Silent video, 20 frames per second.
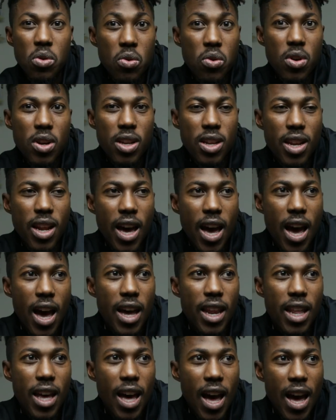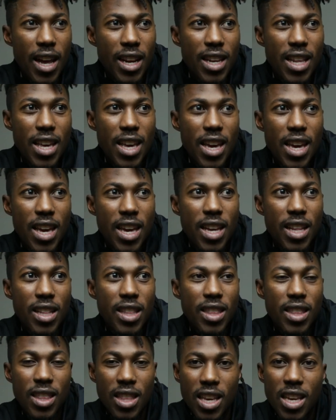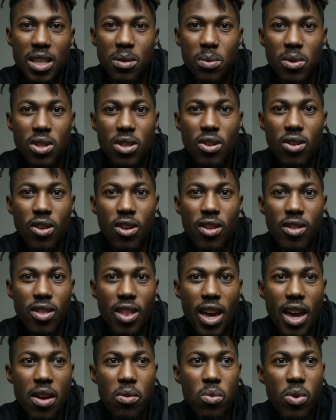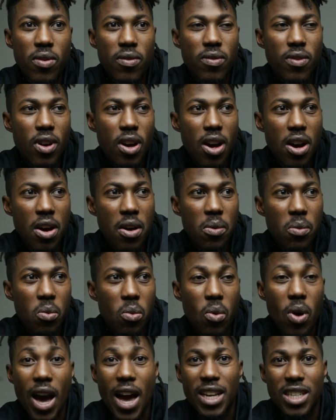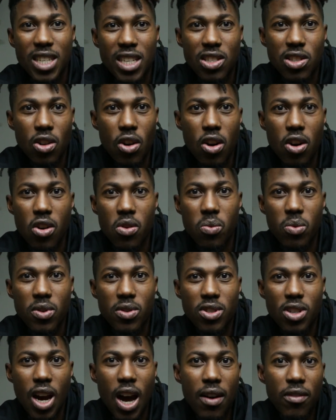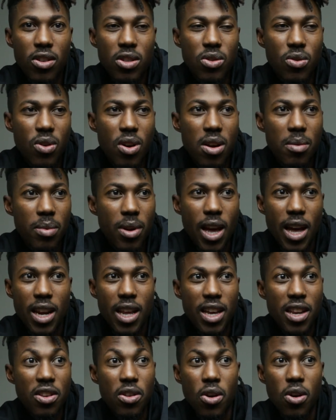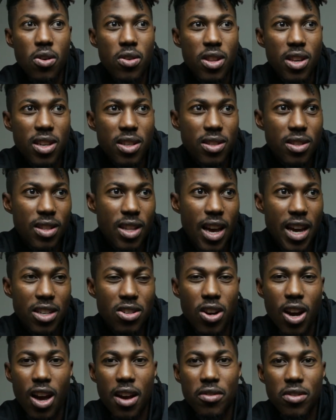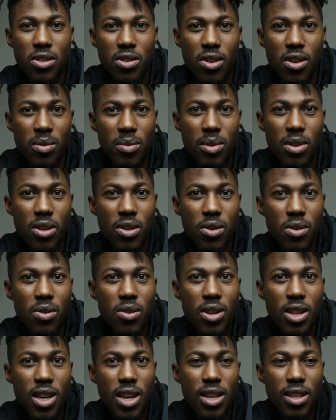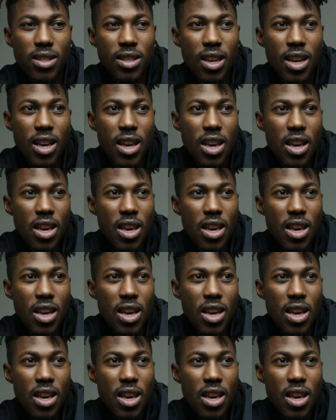doing that, I did this particular thing with I just learned with JavaScript. I didn't know this, that JavaScript could do this.